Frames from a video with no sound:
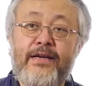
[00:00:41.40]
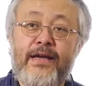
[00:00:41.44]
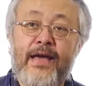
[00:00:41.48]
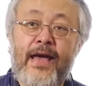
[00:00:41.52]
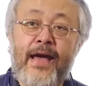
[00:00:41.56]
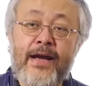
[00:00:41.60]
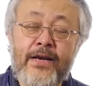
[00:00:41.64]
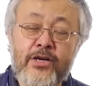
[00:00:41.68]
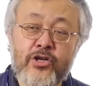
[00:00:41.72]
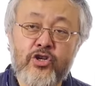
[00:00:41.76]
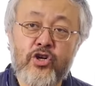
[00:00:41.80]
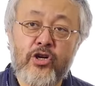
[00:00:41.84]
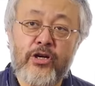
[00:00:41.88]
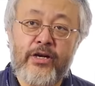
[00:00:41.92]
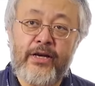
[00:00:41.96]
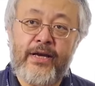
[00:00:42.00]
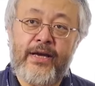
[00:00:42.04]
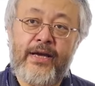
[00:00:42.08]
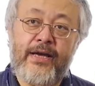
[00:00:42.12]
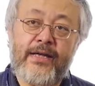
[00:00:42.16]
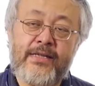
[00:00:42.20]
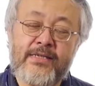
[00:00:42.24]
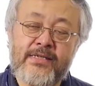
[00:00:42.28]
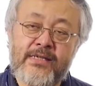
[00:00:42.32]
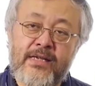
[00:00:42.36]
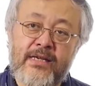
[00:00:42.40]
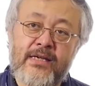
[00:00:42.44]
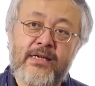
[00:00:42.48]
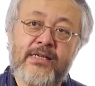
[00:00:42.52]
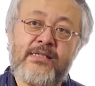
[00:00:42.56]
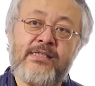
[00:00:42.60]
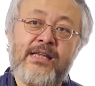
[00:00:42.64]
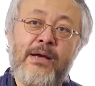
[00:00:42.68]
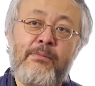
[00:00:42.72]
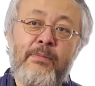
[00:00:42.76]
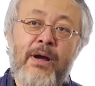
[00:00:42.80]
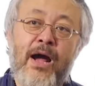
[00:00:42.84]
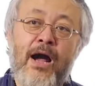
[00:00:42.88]
Actually, it's
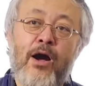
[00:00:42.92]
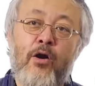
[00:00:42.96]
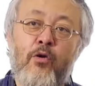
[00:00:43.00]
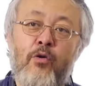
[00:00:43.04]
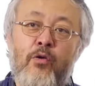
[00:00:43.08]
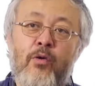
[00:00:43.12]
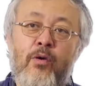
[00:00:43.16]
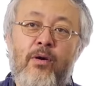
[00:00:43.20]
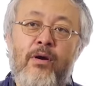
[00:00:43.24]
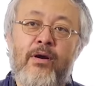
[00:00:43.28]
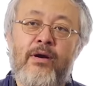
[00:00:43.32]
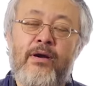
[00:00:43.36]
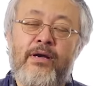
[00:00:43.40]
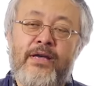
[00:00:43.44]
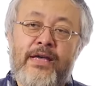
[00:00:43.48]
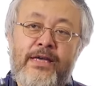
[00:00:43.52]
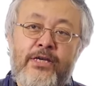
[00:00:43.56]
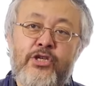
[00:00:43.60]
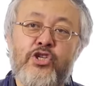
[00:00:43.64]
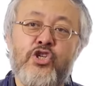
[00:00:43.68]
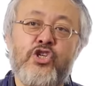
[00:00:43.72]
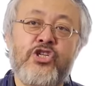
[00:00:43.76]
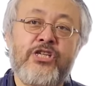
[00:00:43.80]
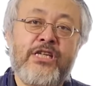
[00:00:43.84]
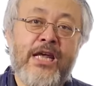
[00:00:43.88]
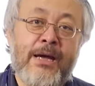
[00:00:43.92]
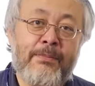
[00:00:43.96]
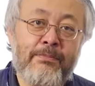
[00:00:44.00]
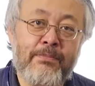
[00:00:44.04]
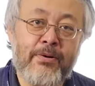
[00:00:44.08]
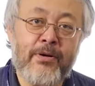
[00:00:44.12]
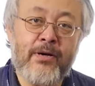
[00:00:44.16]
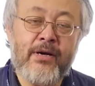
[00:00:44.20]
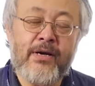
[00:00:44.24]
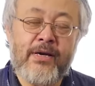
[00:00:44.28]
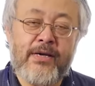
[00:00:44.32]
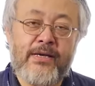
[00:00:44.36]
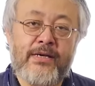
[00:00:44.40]
somehow each
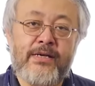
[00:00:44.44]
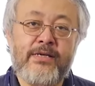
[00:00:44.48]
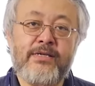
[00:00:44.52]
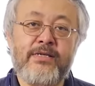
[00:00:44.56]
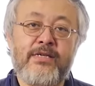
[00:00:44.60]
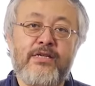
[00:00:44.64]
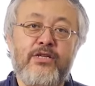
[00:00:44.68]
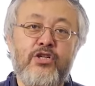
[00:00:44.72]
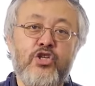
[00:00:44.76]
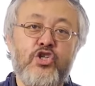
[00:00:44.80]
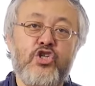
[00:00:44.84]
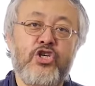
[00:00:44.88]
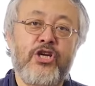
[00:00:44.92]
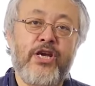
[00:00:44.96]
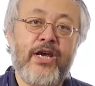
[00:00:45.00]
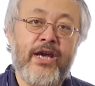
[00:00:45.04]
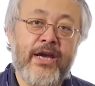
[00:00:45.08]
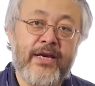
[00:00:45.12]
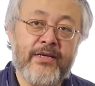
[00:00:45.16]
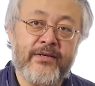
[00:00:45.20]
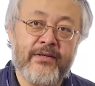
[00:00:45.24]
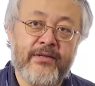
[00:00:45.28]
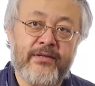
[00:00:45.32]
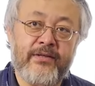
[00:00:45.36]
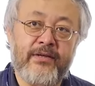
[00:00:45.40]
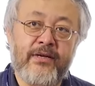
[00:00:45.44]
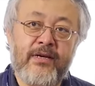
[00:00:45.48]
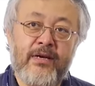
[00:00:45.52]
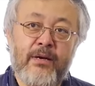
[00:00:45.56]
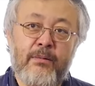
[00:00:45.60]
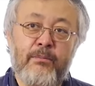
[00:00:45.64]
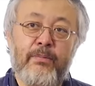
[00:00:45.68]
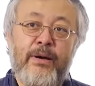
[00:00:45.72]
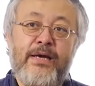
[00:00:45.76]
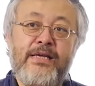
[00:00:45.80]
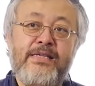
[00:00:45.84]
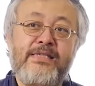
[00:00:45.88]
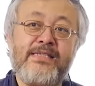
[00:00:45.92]
step is initiated
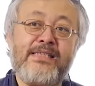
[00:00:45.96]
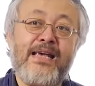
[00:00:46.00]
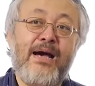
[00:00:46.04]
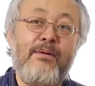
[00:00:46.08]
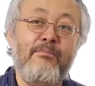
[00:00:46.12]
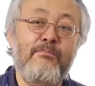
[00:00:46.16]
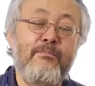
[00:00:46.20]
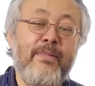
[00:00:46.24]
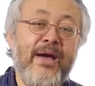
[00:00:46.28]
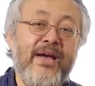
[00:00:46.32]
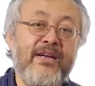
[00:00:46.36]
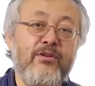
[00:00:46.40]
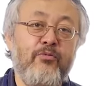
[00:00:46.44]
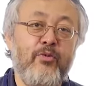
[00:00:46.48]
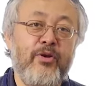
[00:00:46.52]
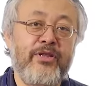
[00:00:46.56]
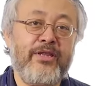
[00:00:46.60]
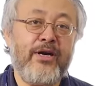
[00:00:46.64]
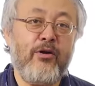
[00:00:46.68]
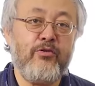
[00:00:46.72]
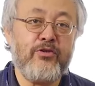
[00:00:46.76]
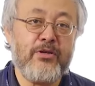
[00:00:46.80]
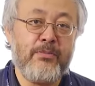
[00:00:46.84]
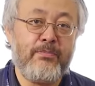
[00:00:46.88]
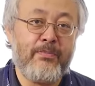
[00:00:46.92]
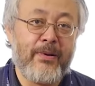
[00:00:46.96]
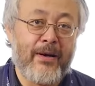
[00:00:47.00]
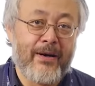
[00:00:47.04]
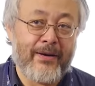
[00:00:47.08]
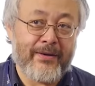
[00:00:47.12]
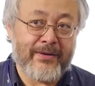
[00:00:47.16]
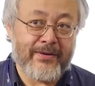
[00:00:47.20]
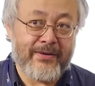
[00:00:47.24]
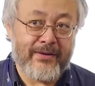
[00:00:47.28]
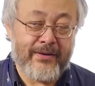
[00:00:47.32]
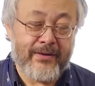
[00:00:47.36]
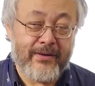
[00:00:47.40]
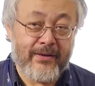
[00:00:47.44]
by some man without a
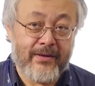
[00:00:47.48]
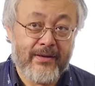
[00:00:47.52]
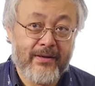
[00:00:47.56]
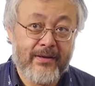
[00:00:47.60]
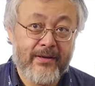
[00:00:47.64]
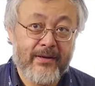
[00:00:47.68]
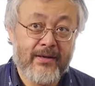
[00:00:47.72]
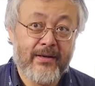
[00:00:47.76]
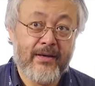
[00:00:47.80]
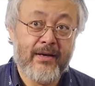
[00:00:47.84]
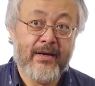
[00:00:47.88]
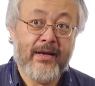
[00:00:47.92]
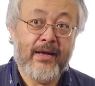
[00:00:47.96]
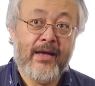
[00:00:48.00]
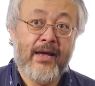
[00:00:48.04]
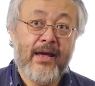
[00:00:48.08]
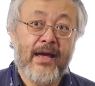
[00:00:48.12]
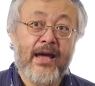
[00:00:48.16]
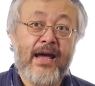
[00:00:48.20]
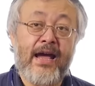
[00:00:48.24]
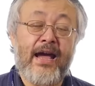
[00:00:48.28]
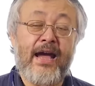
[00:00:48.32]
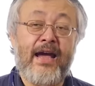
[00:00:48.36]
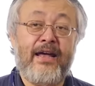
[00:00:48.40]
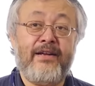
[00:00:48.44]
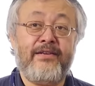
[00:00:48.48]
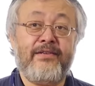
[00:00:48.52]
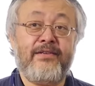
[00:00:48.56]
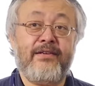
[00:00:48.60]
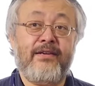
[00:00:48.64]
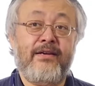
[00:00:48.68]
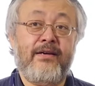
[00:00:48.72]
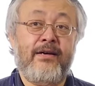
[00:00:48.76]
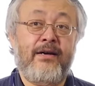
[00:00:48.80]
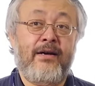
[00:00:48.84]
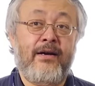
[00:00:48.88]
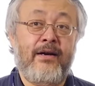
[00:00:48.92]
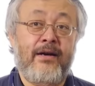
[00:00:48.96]
partner, and
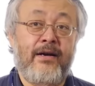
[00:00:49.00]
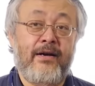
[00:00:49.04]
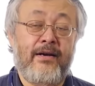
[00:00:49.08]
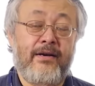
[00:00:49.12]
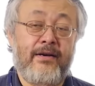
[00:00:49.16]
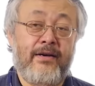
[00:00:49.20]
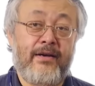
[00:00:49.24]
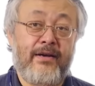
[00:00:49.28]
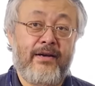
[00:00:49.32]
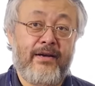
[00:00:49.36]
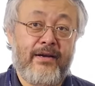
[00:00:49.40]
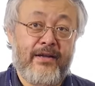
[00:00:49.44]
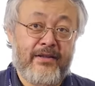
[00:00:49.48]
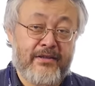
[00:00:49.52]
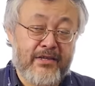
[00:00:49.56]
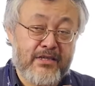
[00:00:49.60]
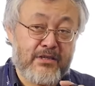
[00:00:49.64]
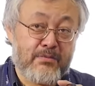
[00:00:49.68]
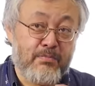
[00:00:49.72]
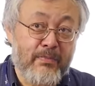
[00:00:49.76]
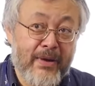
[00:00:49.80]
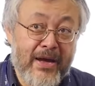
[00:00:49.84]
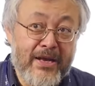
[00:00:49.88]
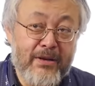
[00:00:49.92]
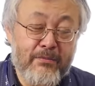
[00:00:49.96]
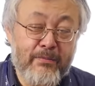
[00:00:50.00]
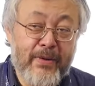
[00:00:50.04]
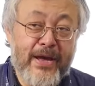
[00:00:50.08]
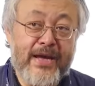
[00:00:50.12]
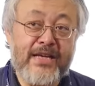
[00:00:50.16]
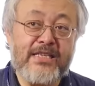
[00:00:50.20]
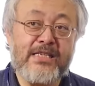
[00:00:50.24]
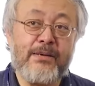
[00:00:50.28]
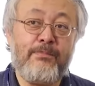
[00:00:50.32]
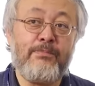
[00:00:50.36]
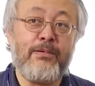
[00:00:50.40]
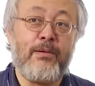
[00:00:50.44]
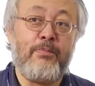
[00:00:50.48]
this man
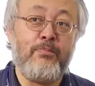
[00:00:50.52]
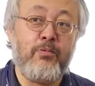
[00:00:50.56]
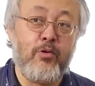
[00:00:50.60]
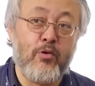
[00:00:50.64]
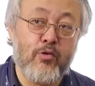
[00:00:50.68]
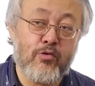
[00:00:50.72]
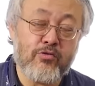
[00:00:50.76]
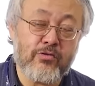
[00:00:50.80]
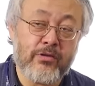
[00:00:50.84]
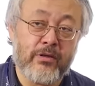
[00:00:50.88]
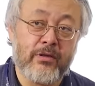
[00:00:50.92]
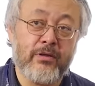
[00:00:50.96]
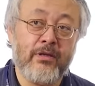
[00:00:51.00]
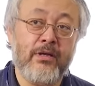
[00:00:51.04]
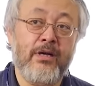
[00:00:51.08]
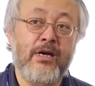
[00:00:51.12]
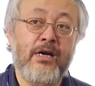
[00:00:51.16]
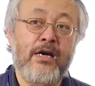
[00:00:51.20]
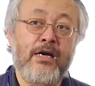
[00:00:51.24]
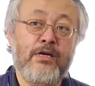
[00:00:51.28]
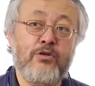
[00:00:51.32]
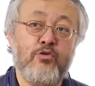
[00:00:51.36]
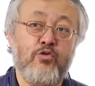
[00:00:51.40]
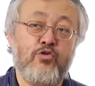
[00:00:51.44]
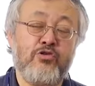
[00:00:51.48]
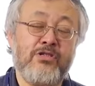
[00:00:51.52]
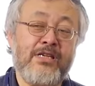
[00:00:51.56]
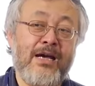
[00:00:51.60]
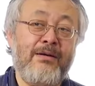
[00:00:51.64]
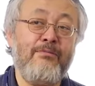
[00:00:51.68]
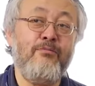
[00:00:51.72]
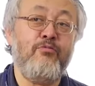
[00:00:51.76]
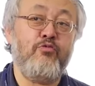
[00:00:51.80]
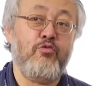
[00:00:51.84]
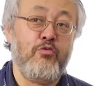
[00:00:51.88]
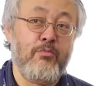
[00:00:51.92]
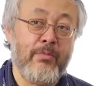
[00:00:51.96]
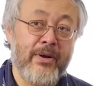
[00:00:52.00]
makes a proposal to
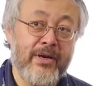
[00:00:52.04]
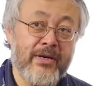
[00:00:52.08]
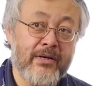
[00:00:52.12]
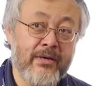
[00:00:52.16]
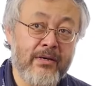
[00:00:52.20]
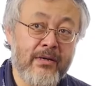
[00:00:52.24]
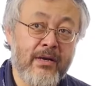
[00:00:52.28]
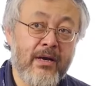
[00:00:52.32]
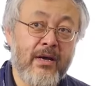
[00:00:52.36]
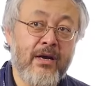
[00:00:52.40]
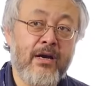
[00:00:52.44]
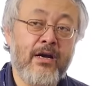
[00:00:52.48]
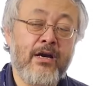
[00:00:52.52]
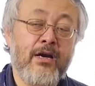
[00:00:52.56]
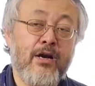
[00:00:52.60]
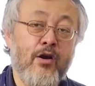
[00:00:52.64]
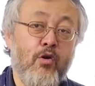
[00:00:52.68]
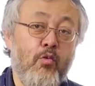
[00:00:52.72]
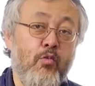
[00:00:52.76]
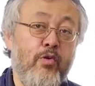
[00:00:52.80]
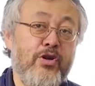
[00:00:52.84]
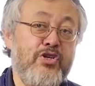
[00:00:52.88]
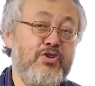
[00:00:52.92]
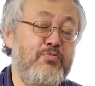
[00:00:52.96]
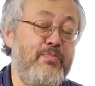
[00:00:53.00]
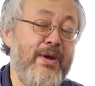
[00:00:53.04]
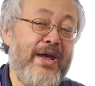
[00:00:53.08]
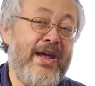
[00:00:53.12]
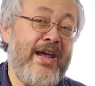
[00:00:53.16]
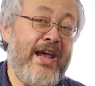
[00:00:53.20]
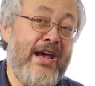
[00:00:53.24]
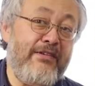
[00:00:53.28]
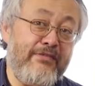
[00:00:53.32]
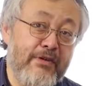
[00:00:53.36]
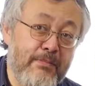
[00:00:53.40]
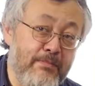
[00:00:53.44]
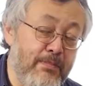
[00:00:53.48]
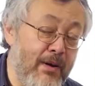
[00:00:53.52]
some woman which may
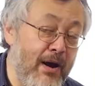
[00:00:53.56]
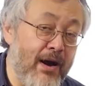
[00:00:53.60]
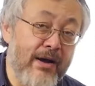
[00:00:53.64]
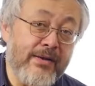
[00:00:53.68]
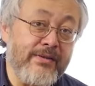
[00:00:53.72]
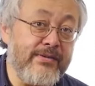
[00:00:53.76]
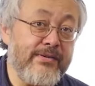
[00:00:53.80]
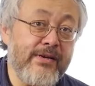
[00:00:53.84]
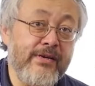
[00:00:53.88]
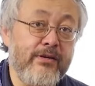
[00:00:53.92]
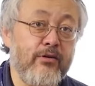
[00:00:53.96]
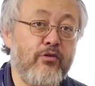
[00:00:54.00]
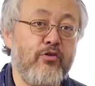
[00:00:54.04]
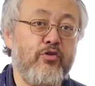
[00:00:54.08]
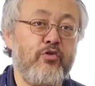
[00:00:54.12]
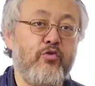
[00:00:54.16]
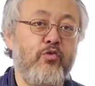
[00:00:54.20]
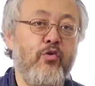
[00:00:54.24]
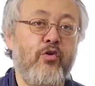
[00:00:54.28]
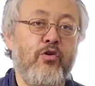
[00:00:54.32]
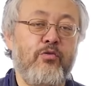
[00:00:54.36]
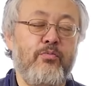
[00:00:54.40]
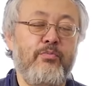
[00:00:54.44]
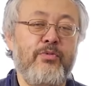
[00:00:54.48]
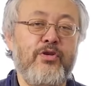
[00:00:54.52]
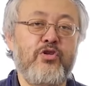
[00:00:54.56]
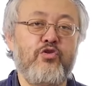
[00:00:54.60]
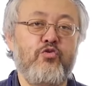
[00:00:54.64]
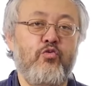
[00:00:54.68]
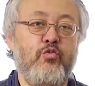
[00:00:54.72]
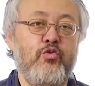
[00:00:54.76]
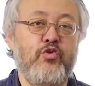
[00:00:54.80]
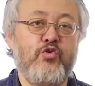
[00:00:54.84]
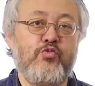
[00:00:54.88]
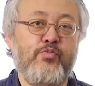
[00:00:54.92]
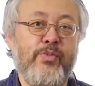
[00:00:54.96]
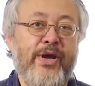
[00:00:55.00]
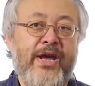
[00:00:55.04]
have a partner or
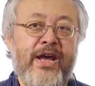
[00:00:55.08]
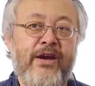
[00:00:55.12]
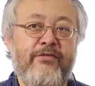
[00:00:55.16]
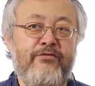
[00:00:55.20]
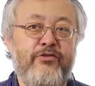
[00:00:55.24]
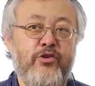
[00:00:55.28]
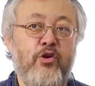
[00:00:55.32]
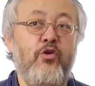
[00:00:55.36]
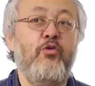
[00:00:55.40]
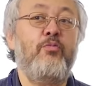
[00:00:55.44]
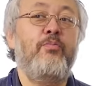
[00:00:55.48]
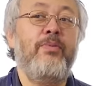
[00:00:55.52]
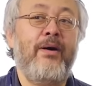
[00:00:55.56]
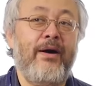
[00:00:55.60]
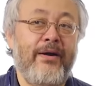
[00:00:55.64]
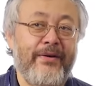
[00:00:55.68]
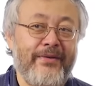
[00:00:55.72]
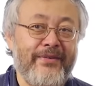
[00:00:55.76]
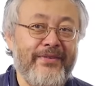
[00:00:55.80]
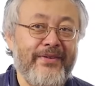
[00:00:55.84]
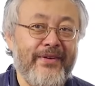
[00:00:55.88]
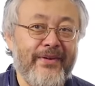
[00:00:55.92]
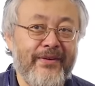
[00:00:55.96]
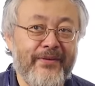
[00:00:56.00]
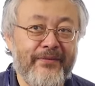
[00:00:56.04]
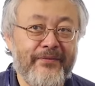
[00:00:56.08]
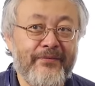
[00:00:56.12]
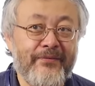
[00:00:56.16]
which may have no partner.